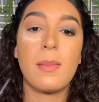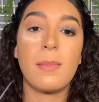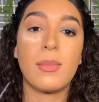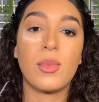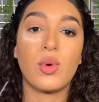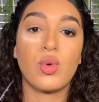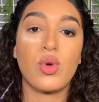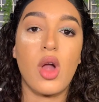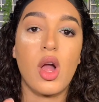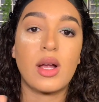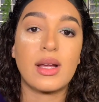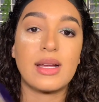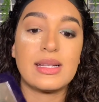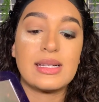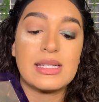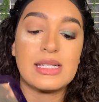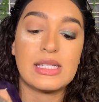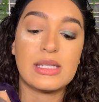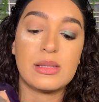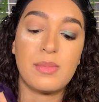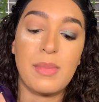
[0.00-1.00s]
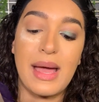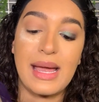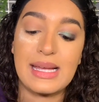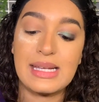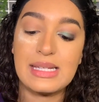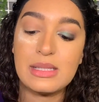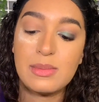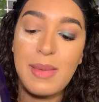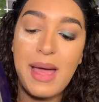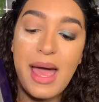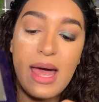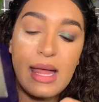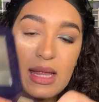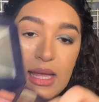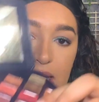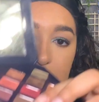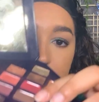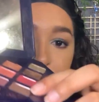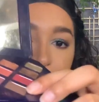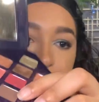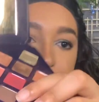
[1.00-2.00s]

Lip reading: Moroccan Spice palette